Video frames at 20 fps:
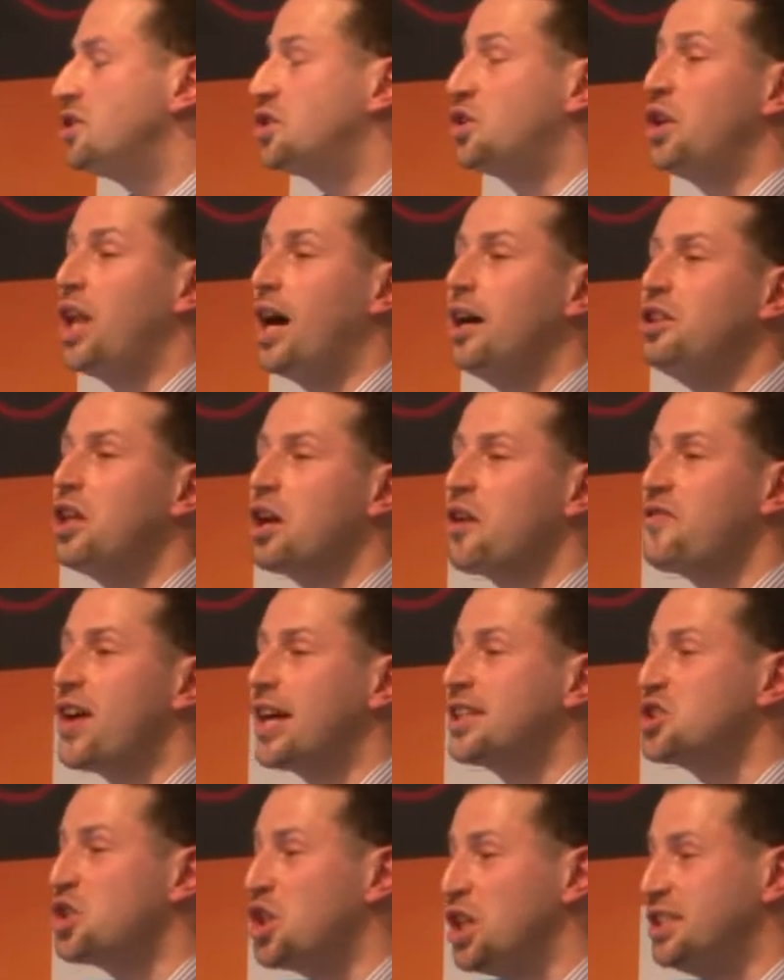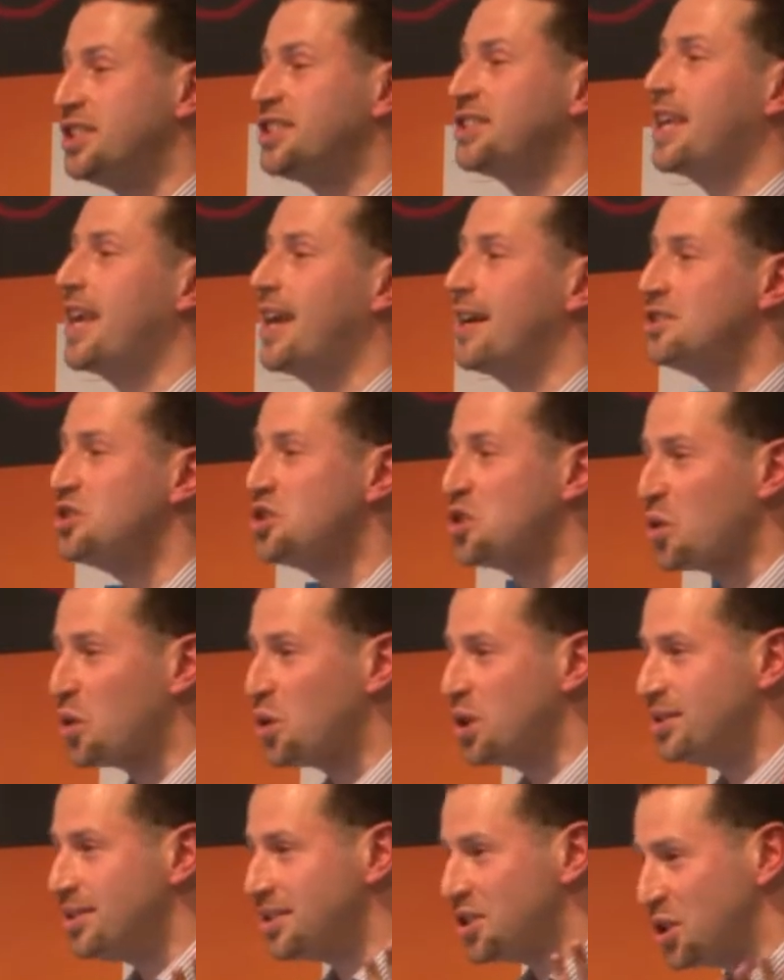So now that I've actually scared you
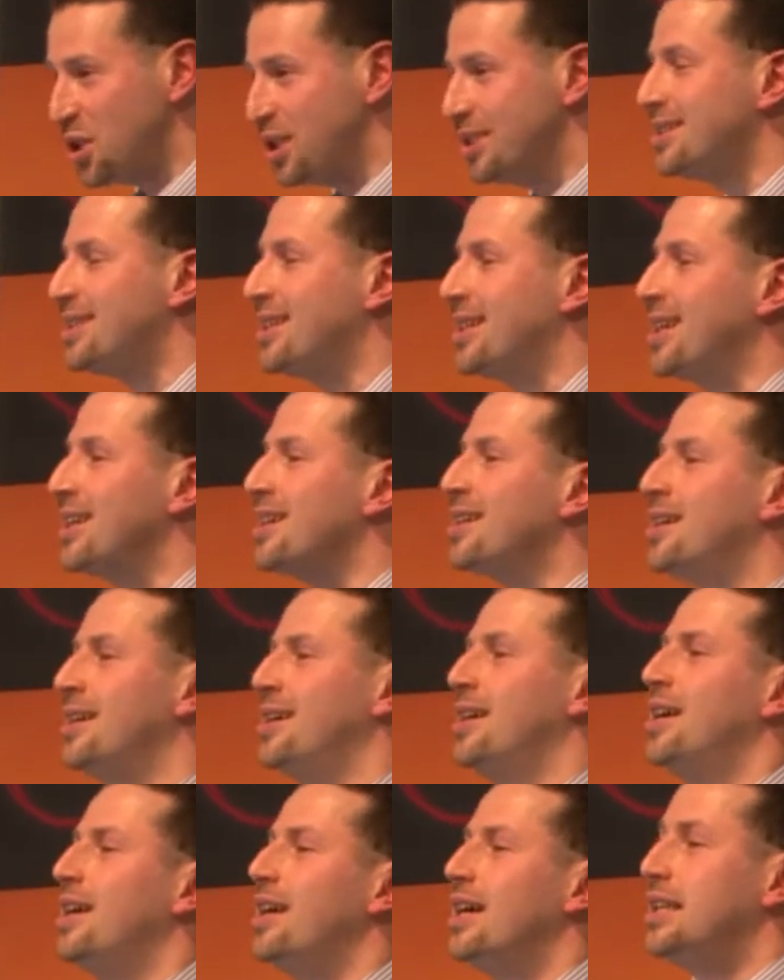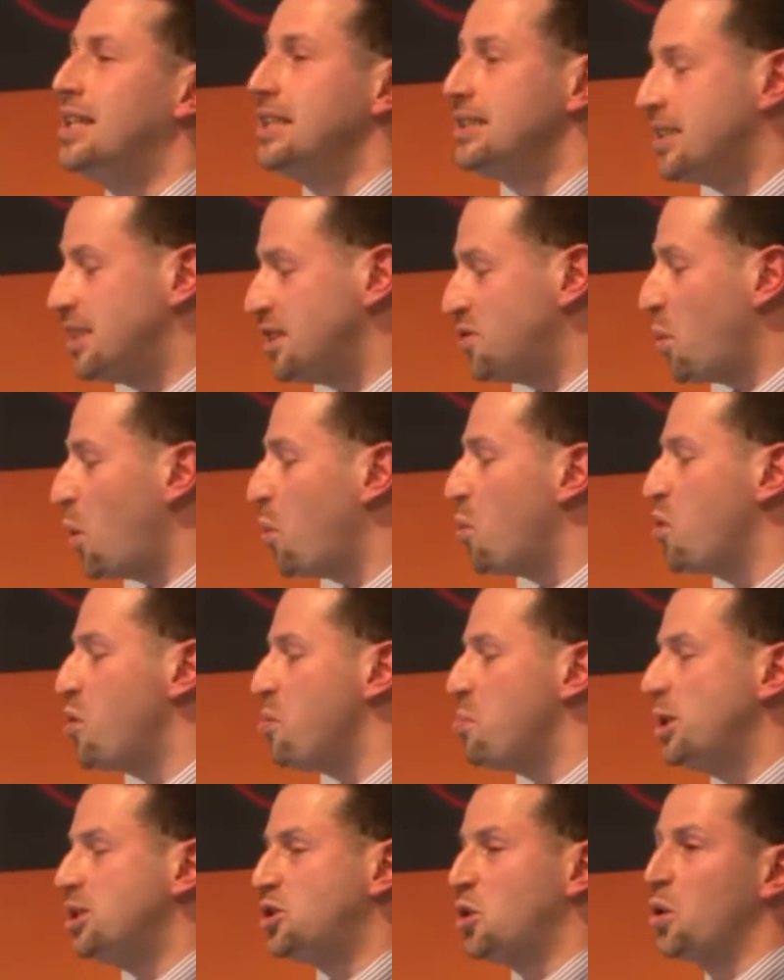all into listening, this is what
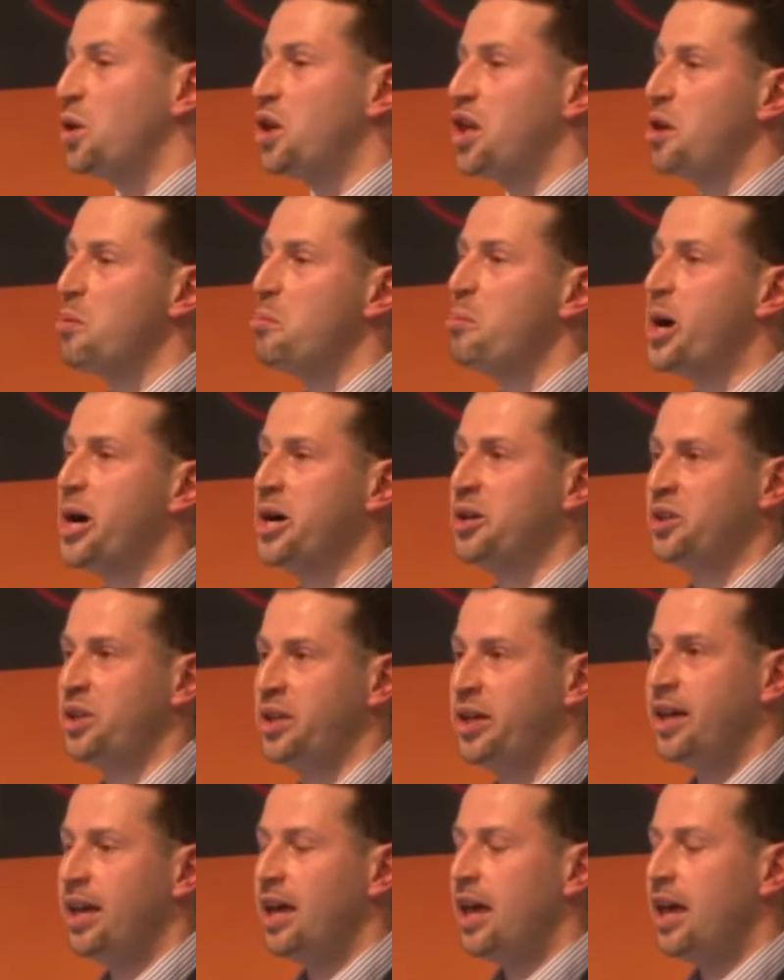we'll be talking about.